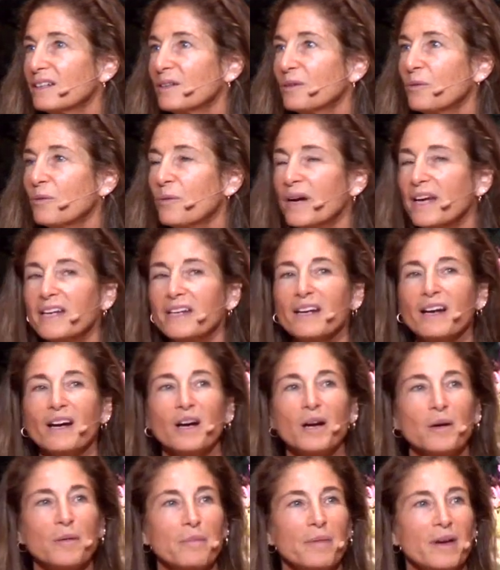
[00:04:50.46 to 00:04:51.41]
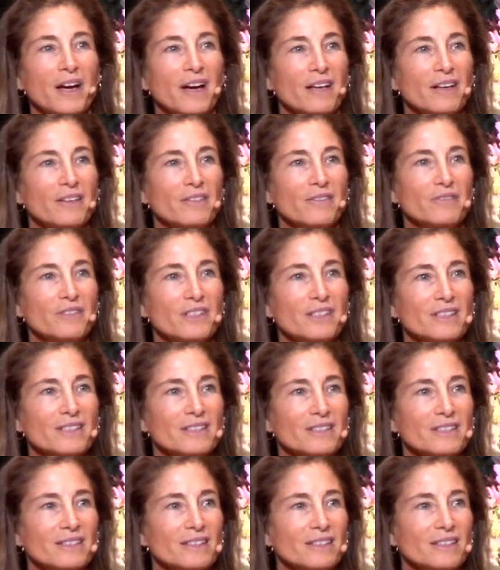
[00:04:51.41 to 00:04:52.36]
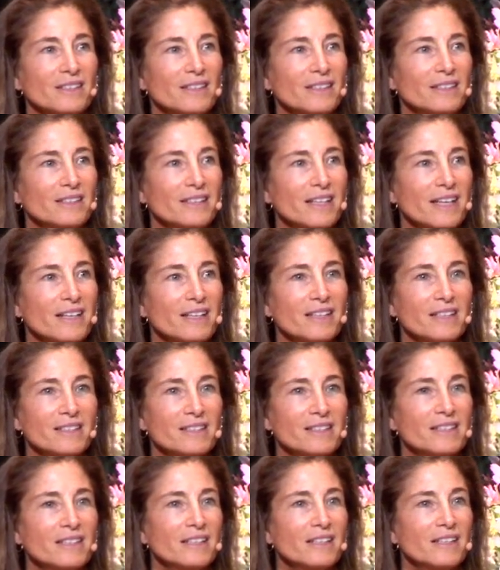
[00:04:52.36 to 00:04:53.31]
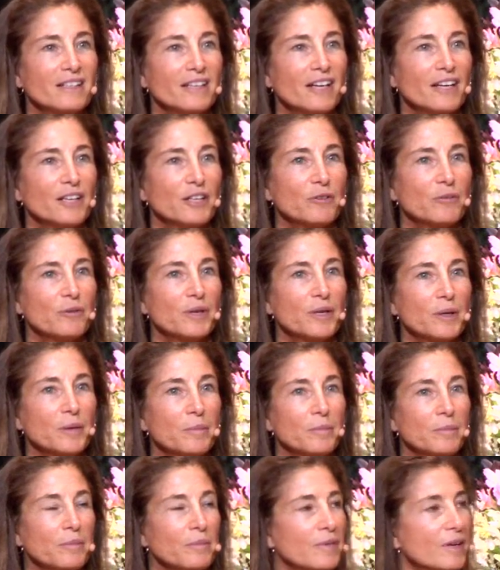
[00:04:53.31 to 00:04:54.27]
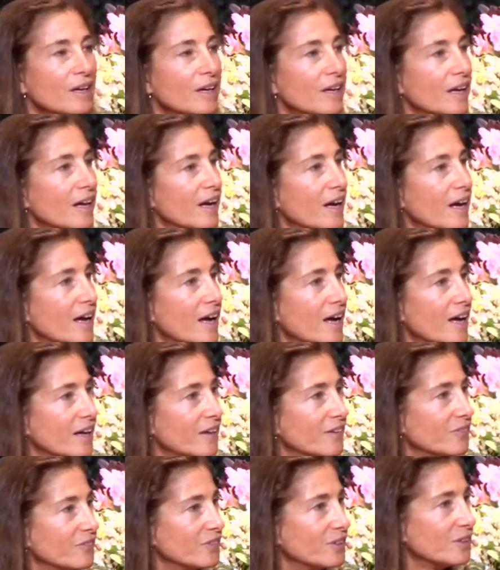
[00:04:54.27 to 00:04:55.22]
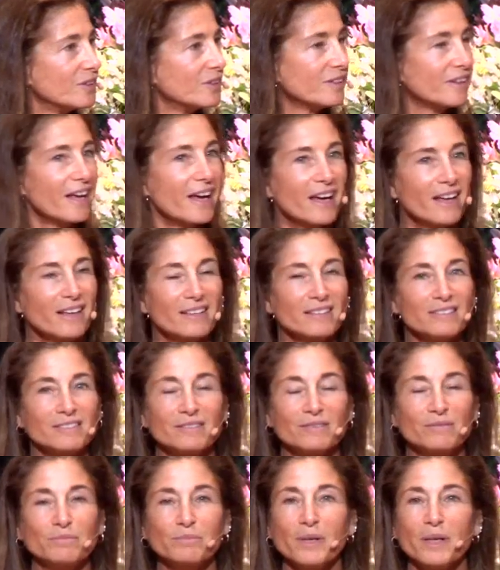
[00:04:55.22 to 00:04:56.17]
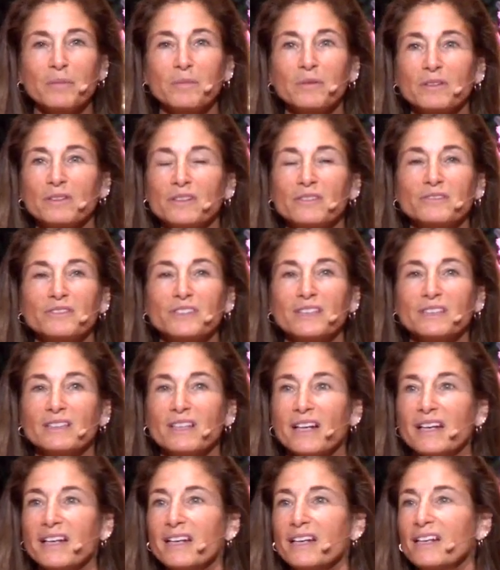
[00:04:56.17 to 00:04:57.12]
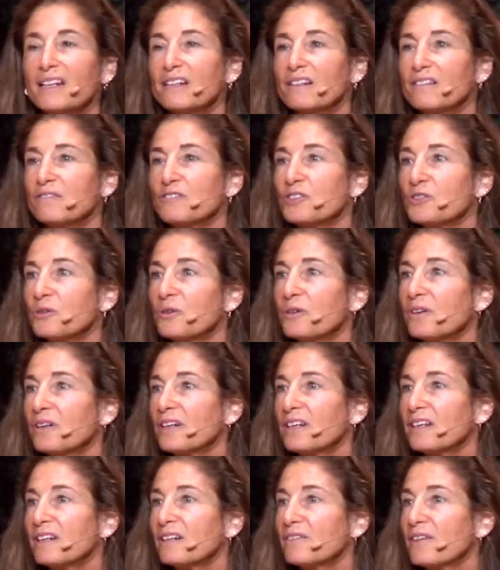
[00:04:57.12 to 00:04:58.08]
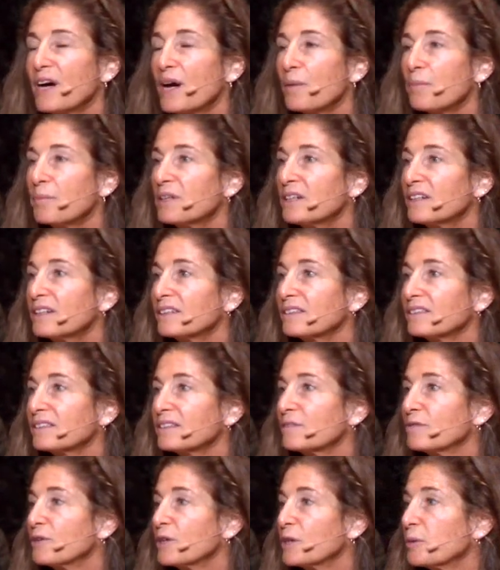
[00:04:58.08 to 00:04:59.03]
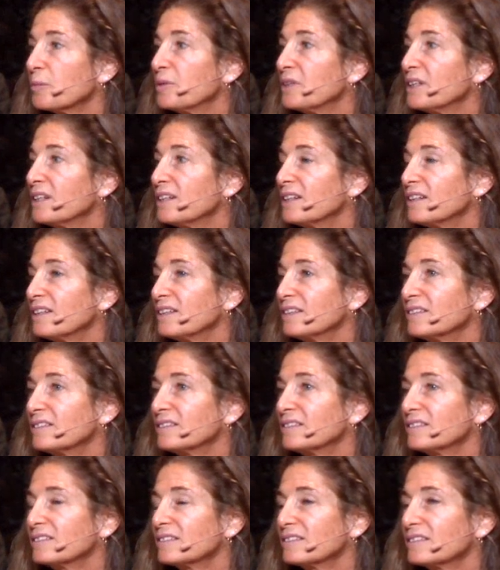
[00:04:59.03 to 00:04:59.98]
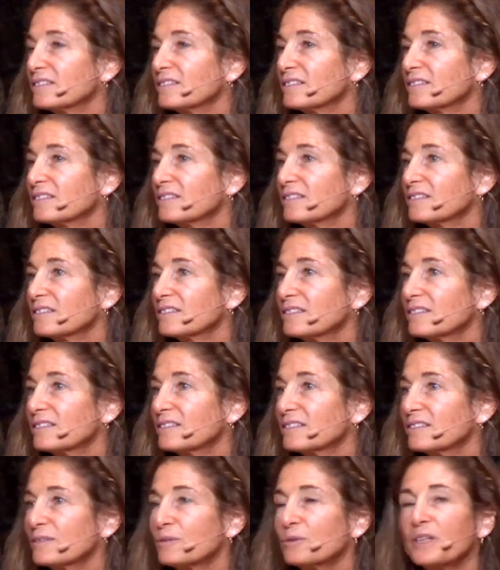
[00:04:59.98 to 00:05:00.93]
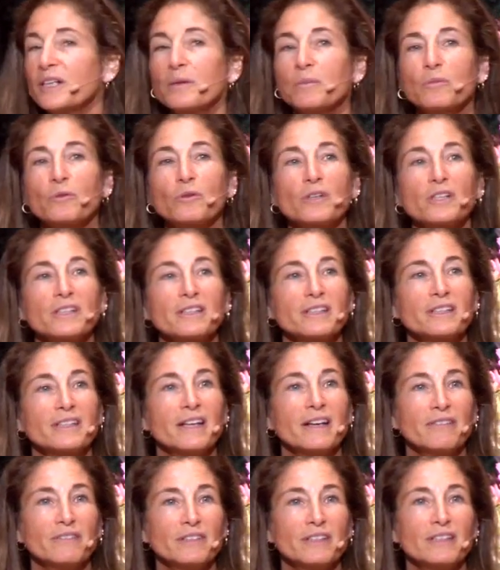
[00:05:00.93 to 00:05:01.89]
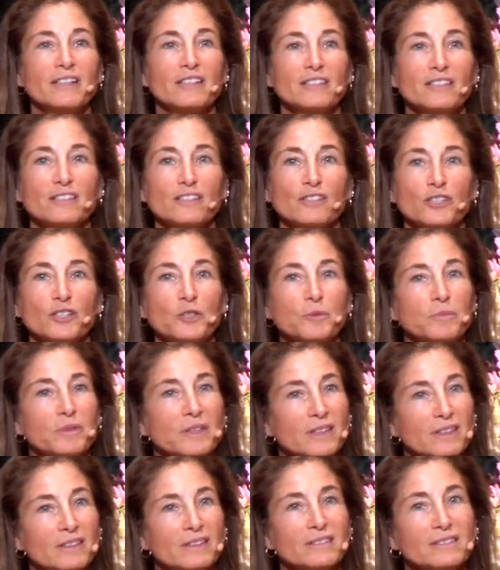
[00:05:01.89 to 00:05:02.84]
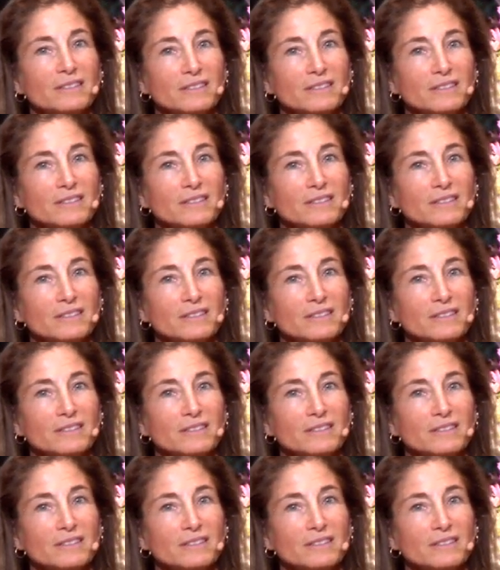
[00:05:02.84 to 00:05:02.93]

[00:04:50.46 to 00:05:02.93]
wake up out of this tendency to get grim and feel that bubble of delight, of joy, of happiness, of well-being? We'll get more into definitions, but